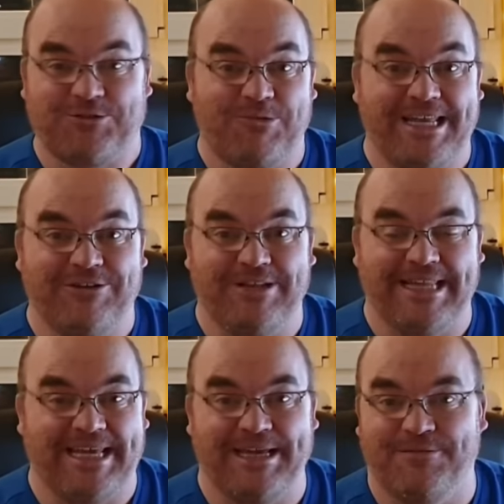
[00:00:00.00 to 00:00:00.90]
from where you
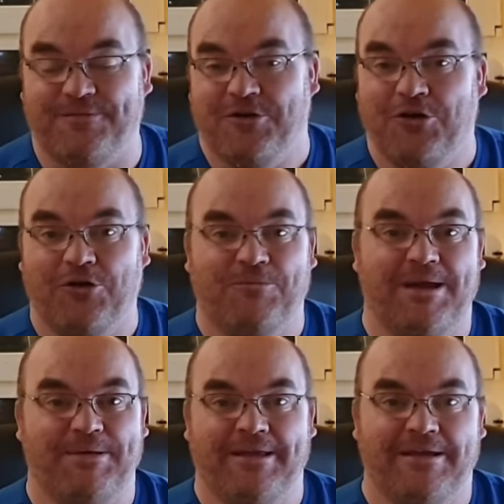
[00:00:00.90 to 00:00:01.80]
live or
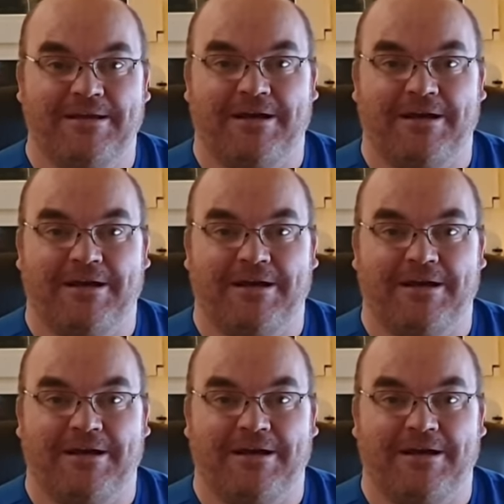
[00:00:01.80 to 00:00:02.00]
maybe